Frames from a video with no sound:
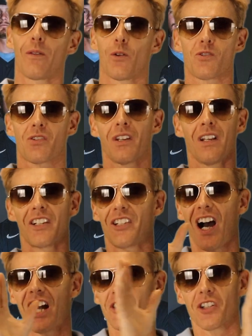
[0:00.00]
those
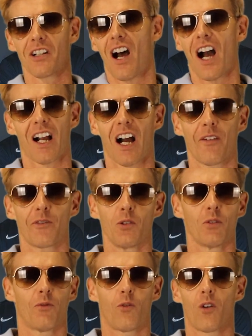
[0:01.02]
Dodger knockoff
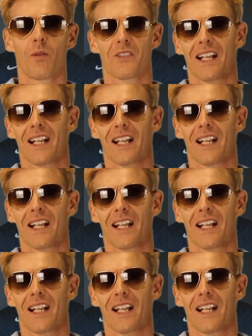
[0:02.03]
uniforms.